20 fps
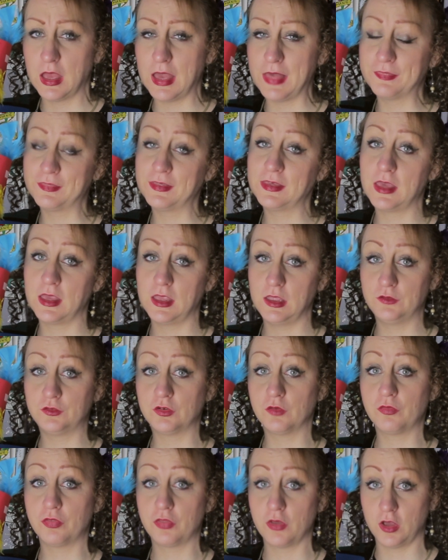at the
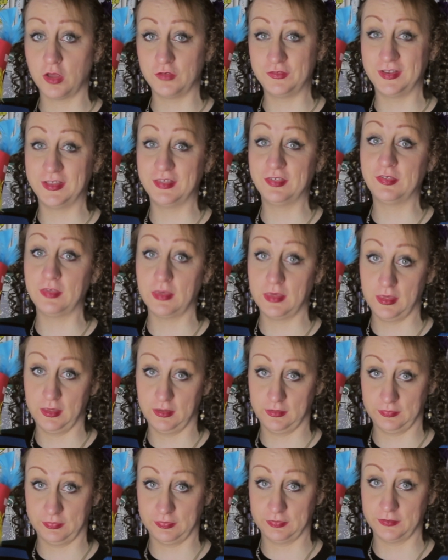age of
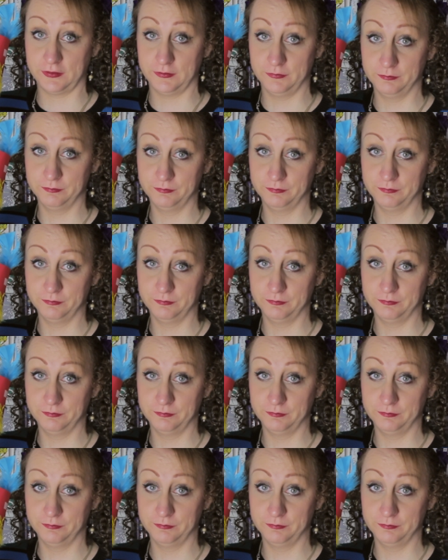36.